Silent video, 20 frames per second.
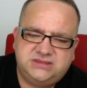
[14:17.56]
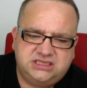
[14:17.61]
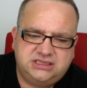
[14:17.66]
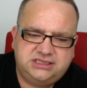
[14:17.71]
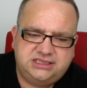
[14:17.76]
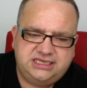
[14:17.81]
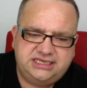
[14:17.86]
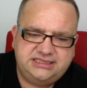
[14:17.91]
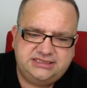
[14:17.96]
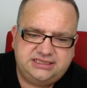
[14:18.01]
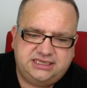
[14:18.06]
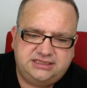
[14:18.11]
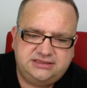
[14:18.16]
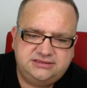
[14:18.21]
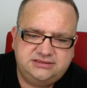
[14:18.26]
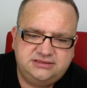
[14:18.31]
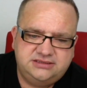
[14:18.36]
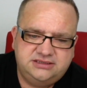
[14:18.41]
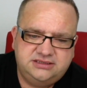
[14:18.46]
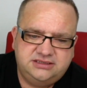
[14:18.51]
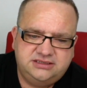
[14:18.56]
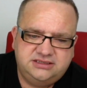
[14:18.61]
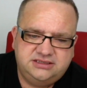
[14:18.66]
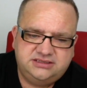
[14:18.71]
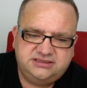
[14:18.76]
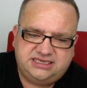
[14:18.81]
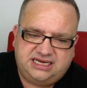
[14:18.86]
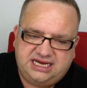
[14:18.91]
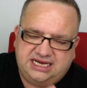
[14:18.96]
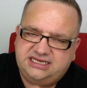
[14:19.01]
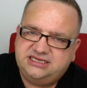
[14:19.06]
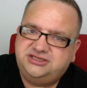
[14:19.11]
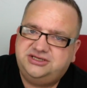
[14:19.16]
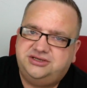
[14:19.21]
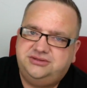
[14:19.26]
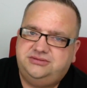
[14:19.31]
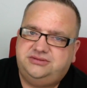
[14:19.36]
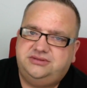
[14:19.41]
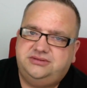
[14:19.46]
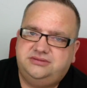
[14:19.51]
That
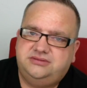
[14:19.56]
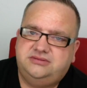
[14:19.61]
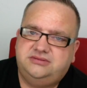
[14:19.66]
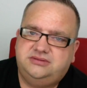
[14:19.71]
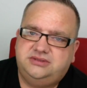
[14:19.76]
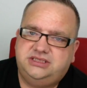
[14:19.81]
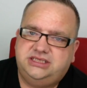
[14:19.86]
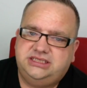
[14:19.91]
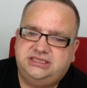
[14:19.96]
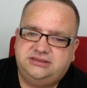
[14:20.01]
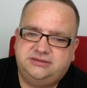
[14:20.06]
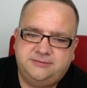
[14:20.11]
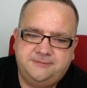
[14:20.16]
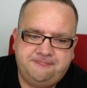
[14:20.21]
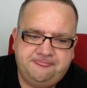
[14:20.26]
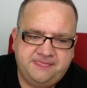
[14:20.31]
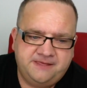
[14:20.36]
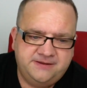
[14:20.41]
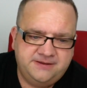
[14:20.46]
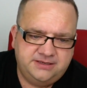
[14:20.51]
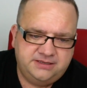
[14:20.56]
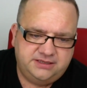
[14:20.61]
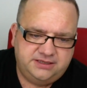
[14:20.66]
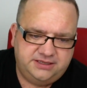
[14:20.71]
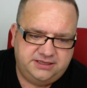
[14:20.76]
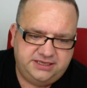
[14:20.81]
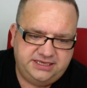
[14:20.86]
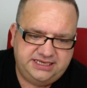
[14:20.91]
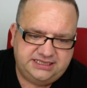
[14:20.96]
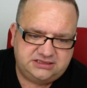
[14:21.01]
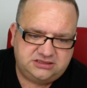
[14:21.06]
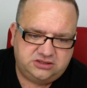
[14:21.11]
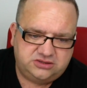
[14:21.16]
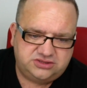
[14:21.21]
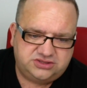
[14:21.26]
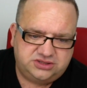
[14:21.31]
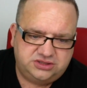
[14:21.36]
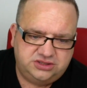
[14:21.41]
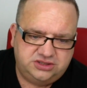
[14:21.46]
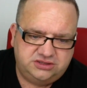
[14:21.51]
attitude, yeah? He has
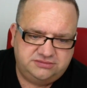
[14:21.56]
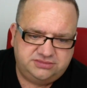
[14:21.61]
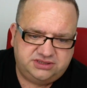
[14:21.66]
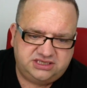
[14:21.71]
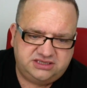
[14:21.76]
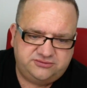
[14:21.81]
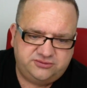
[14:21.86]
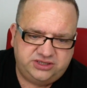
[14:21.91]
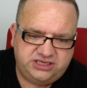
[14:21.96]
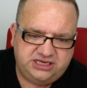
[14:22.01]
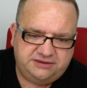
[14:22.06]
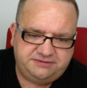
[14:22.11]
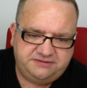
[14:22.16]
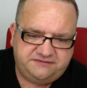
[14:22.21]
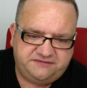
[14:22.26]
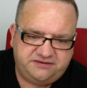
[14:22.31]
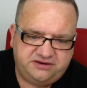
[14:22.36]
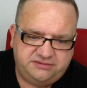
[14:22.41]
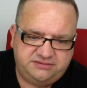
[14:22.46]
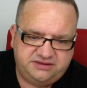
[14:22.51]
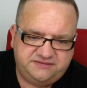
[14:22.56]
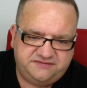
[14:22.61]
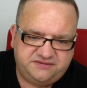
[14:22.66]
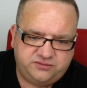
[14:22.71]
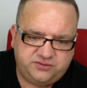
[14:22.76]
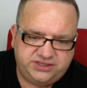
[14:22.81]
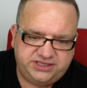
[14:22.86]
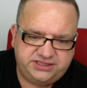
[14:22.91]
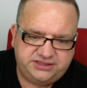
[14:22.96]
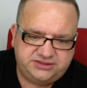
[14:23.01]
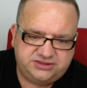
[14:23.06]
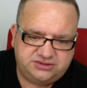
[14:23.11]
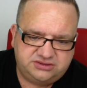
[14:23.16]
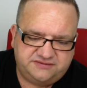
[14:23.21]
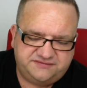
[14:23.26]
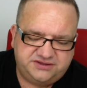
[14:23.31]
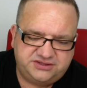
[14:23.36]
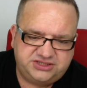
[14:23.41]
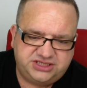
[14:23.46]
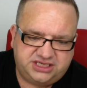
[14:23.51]
lots to learn, but I'm really happy for him and for Wales to
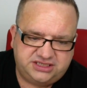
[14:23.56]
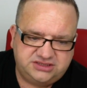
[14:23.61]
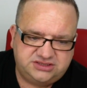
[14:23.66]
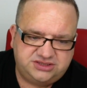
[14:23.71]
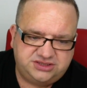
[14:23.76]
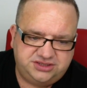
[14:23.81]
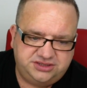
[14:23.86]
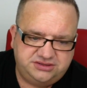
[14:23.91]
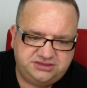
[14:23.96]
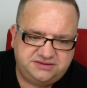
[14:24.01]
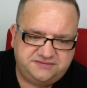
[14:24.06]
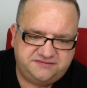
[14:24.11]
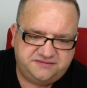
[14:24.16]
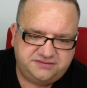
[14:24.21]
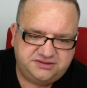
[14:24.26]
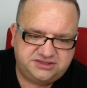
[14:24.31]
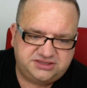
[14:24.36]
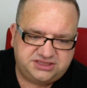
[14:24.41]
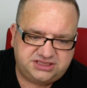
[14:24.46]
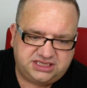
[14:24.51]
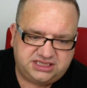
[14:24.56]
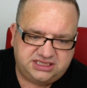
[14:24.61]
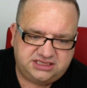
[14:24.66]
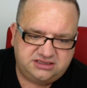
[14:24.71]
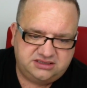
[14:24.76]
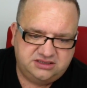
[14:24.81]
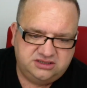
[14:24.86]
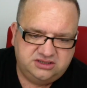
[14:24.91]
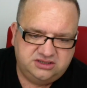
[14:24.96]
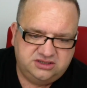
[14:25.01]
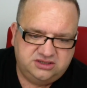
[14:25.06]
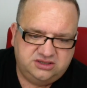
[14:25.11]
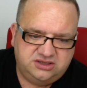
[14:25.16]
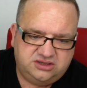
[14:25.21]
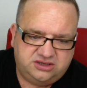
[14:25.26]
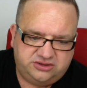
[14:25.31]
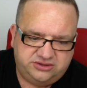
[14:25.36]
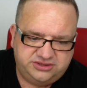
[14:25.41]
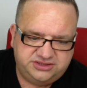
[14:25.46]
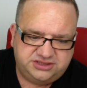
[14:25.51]
have the chance to use him from the start
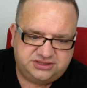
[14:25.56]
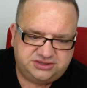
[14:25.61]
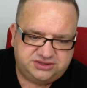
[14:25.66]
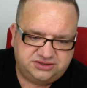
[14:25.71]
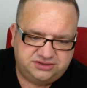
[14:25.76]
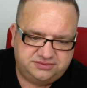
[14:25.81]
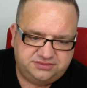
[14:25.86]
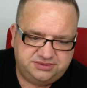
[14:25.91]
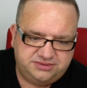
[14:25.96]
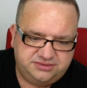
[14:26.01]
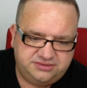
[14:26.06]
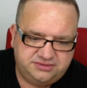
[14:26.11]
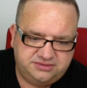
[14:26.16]
or as a sub.